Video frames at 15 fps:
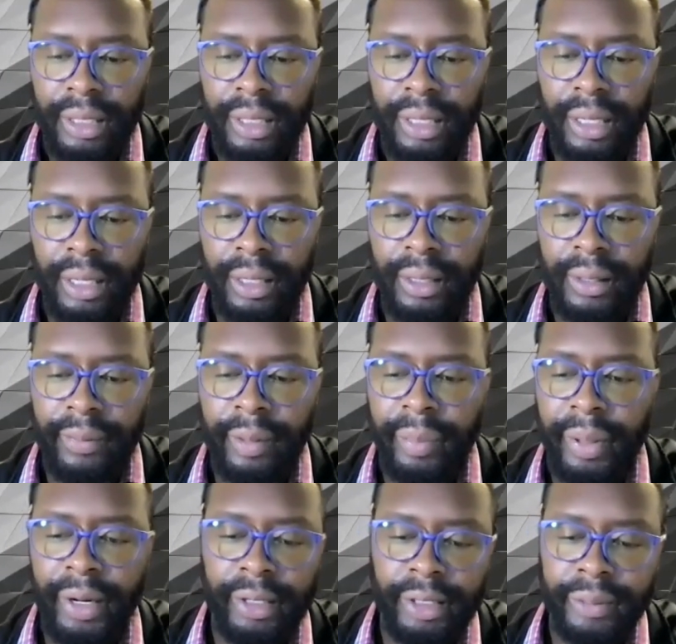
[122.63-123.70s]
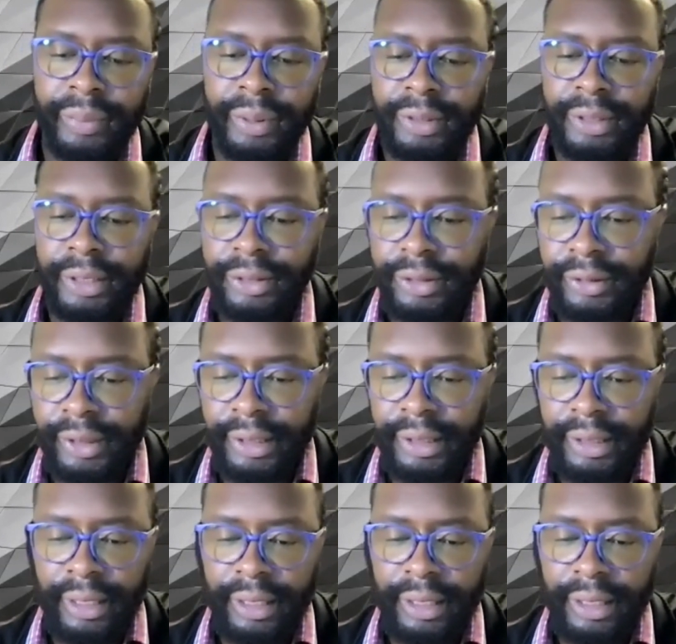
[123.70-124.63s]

The Paralympics history,